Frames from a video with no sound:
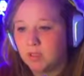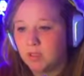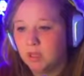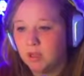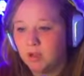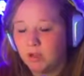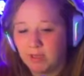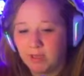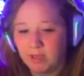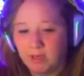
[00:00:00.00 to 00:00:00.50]

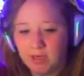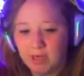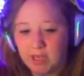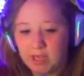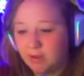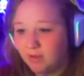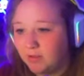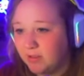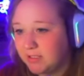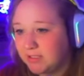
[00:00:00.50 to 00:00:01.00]
Okay,
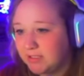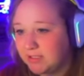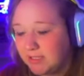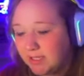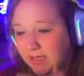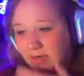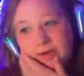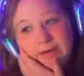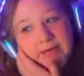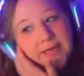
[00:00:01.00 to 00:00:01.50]
now this
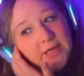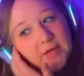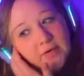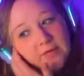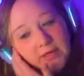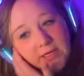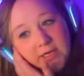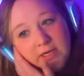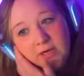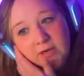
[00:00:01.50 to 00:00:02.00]
area
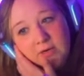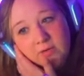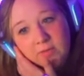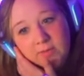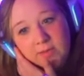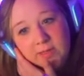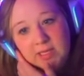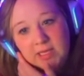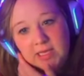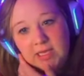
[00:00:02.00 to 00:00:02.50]
over here will
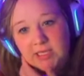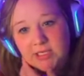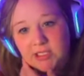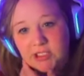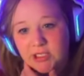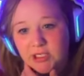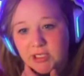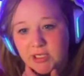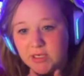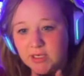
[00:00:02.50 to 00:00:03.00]
be the
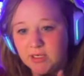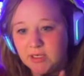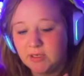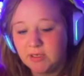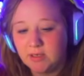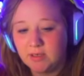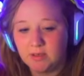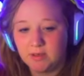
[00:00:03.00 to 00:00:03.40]
kitchen.